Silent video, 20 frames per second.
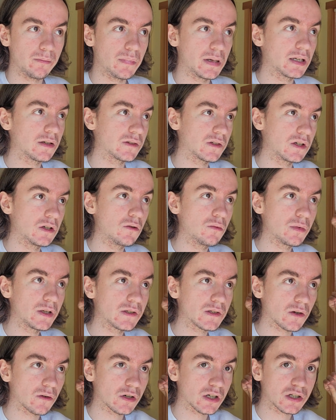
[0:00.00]
because
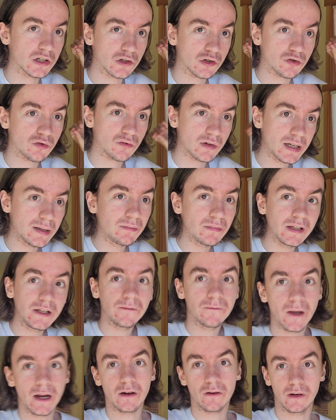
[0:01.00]
humans are extremely
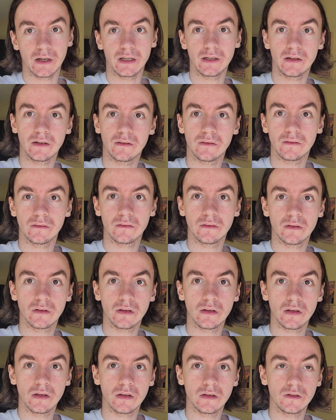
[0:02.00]
varied.
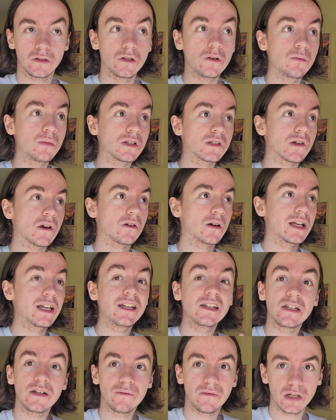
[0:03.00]
Humans are
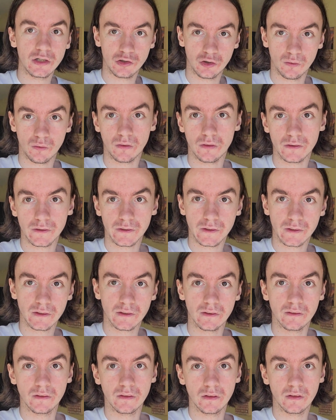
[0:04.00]
individuals.
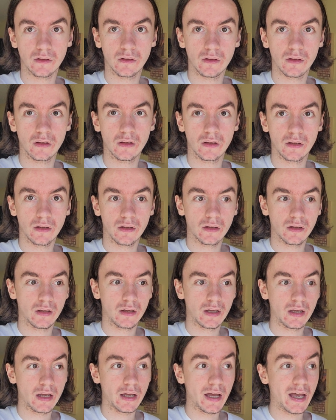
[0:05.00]

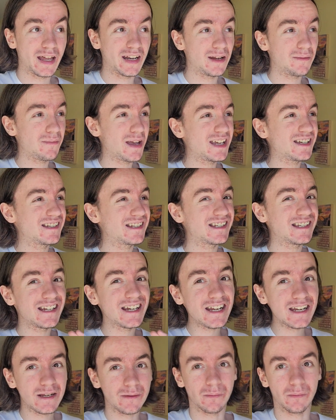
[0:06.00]
And it may
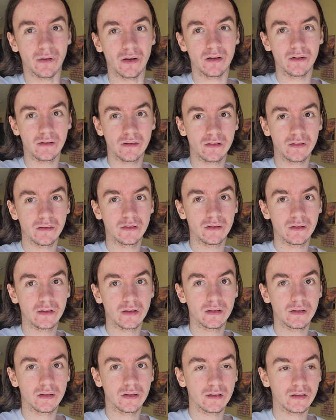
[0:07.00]
seem
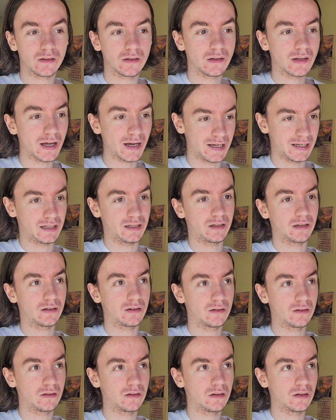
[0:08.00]
like
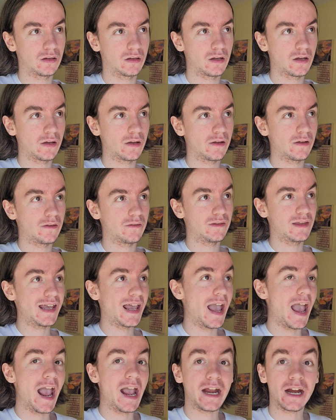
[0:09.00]
the
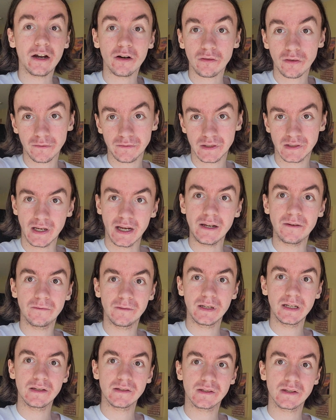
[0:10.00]
air of
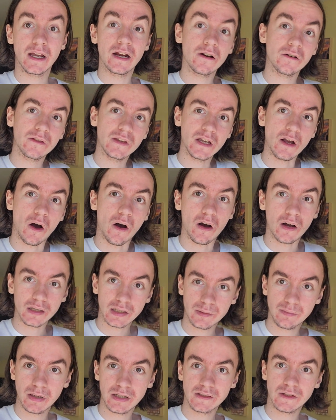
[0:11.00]
safety is there, the
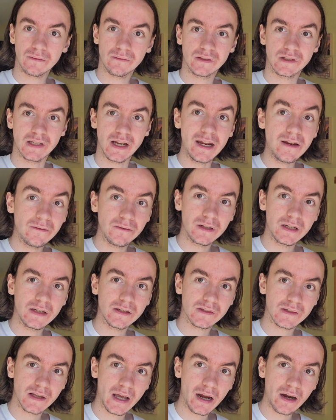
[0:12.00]
auspice of safety
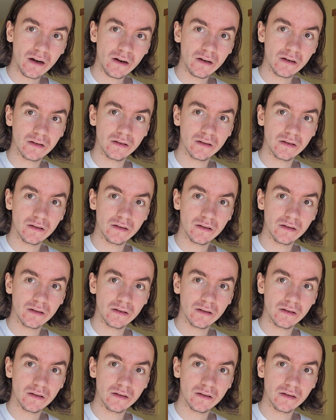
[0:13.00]
is there,